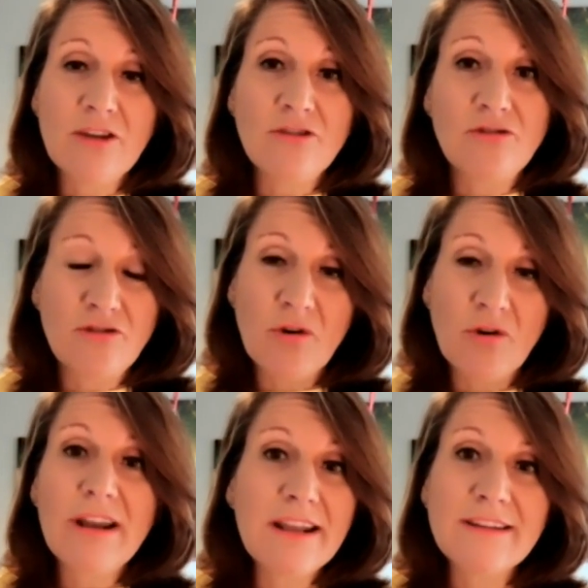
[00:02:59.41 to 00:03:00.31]
You just
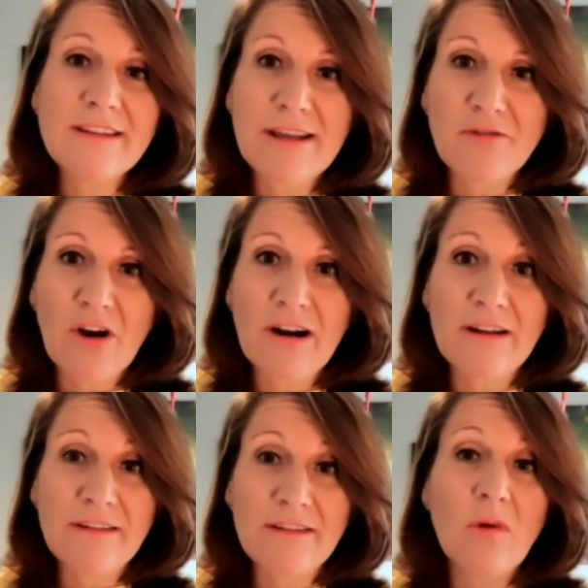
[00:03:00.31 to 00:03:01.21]
join into Lift
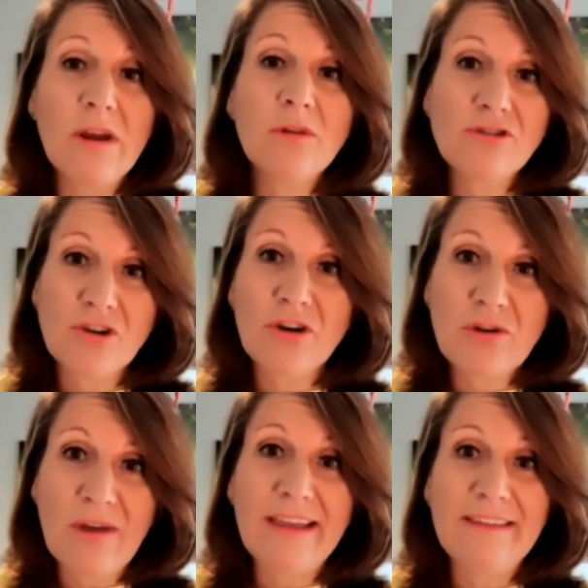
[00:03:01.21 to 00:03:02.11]
Ireland and we will show
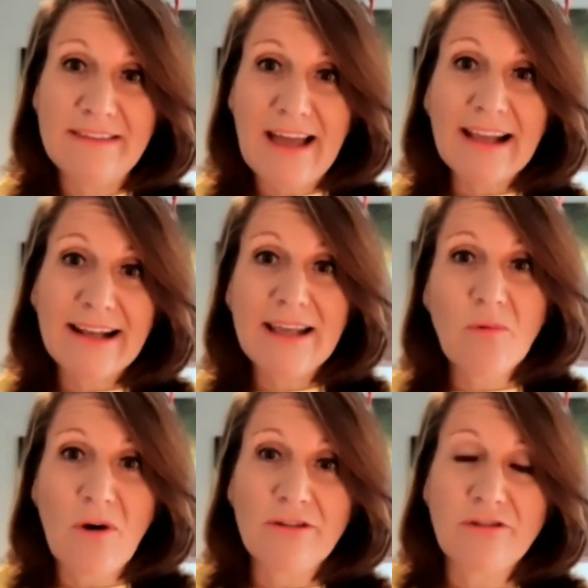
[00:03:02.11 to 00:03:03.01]
you exactly
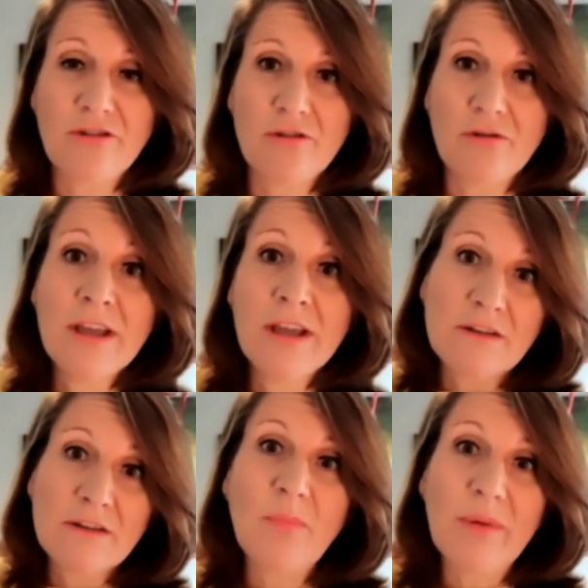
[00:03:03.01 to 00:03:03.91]
what to do
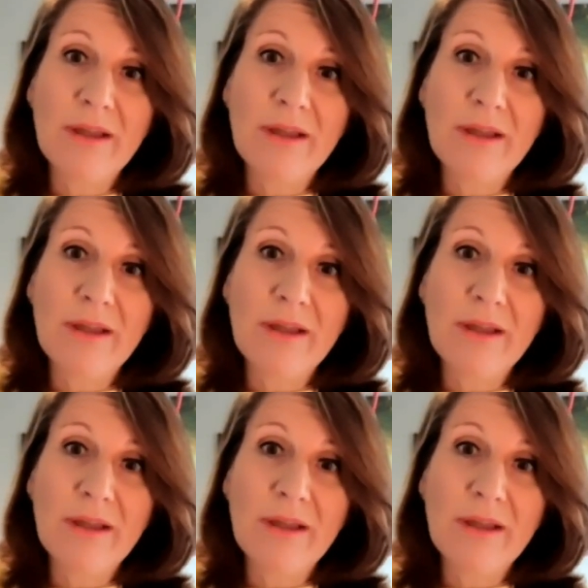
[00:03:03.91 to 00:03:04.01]
to